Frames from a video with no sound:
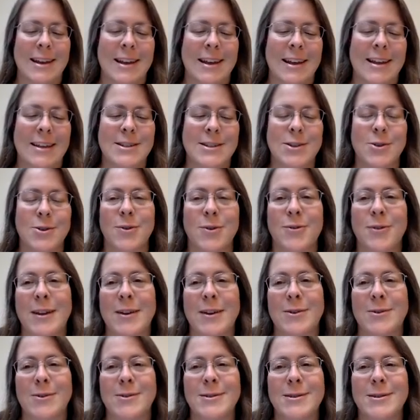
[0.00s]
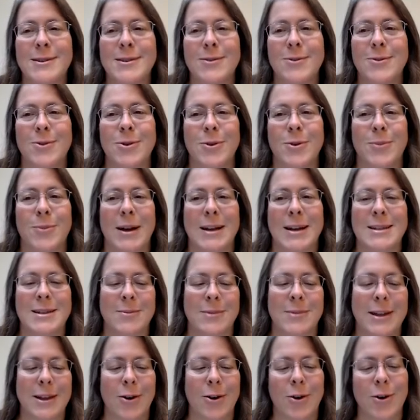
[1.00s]
Is your field, or
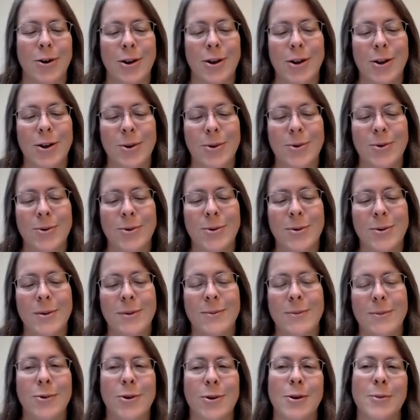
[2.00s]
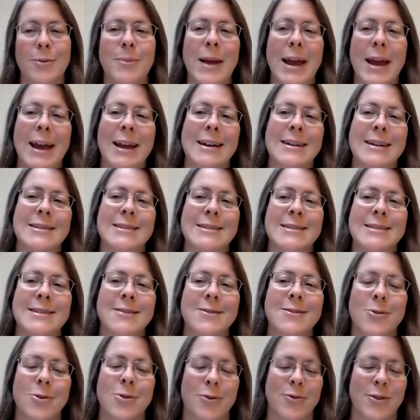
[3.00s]
possibly are you, more past
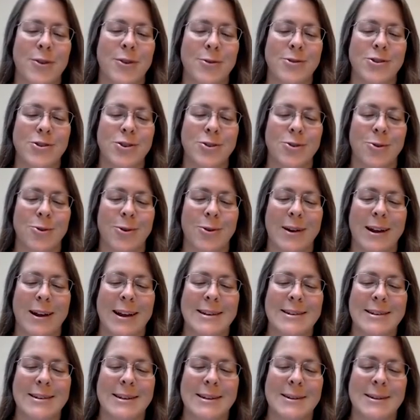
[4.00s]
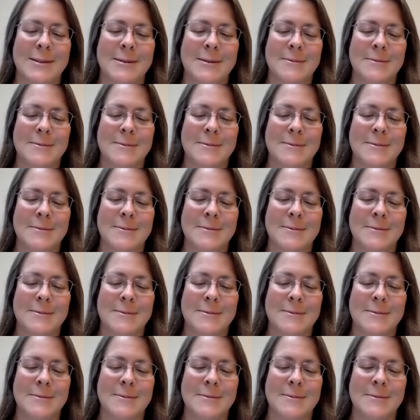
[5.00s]
or future oriented?